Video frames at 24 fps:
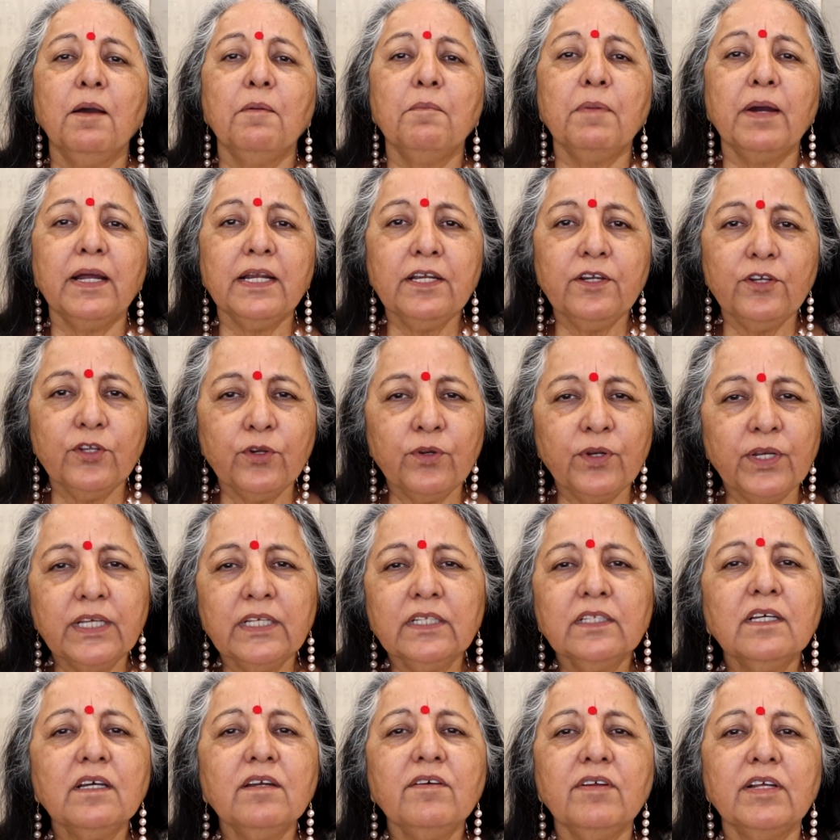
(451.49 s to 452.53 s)
But
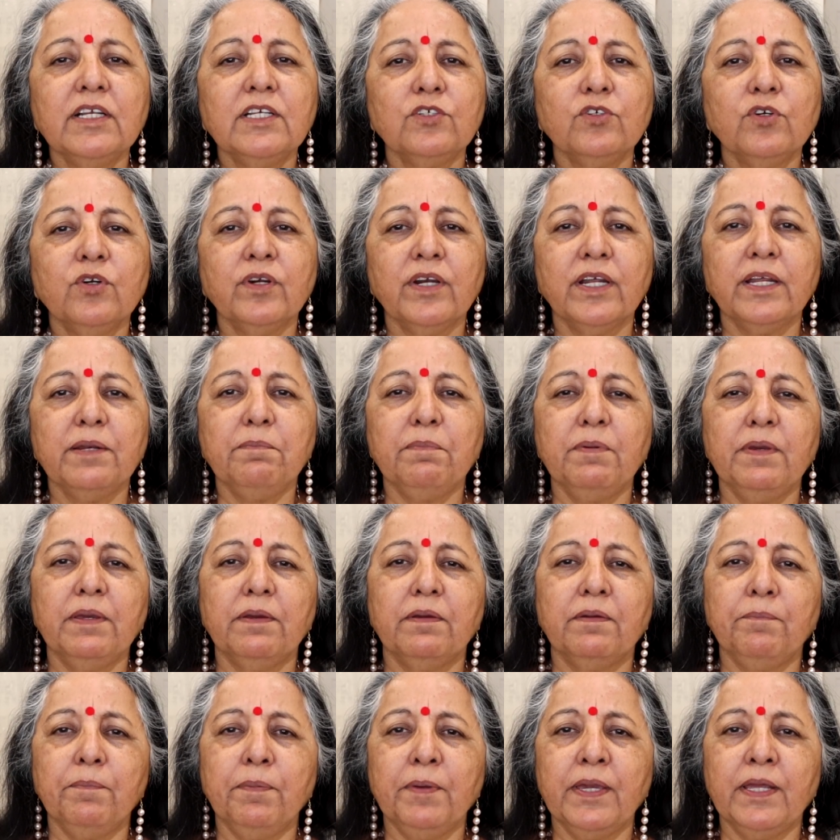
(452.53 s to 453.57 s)
during the retrograde pe
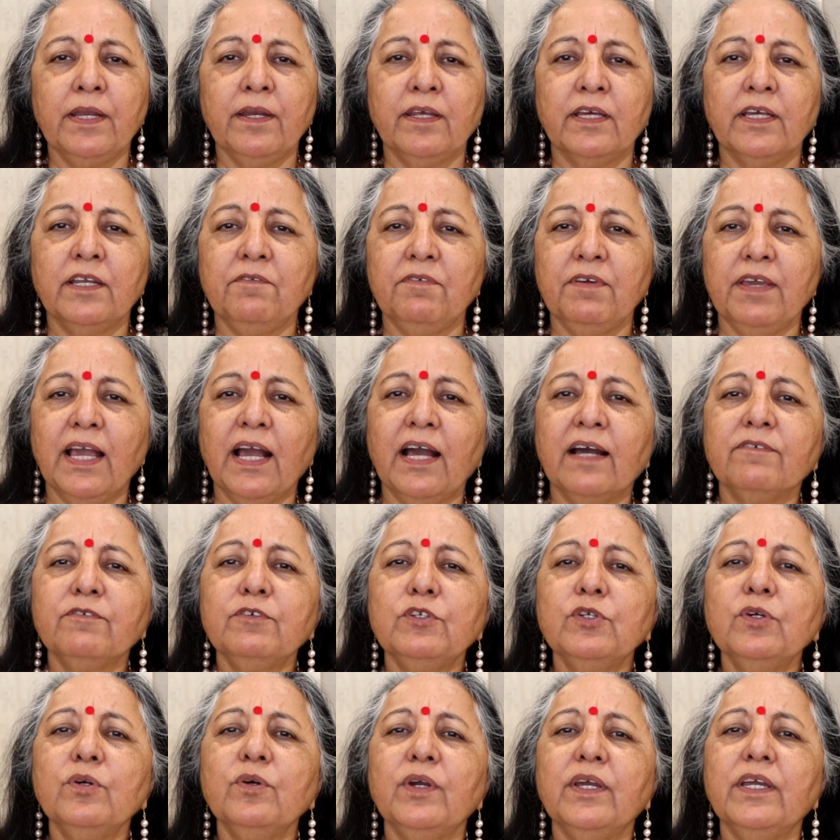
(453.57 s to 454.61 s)
period, we have
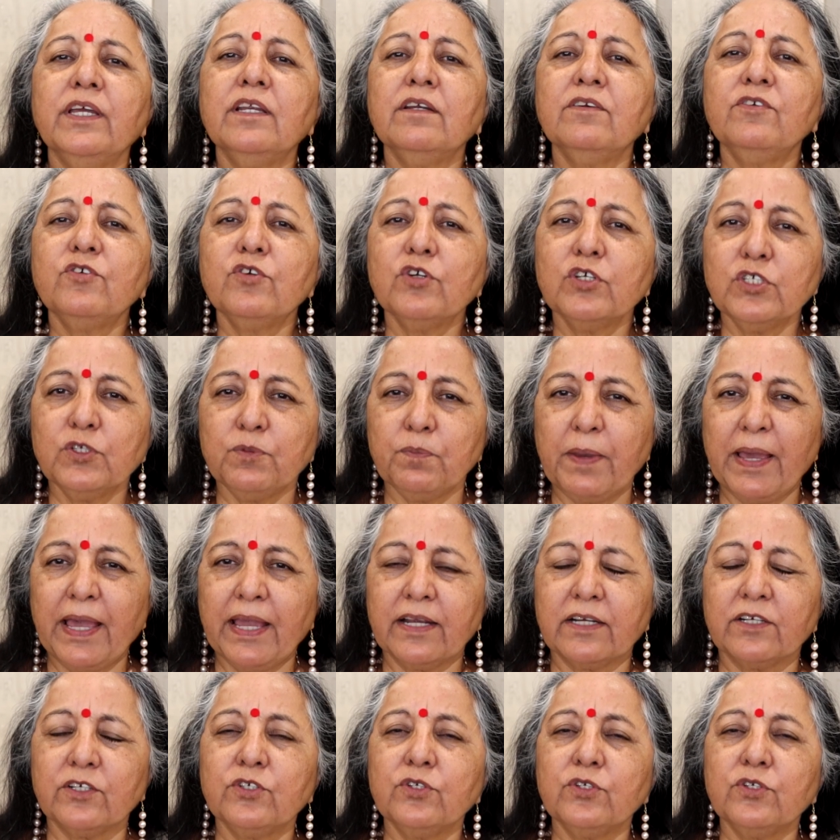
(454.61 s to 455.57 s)
to introspect,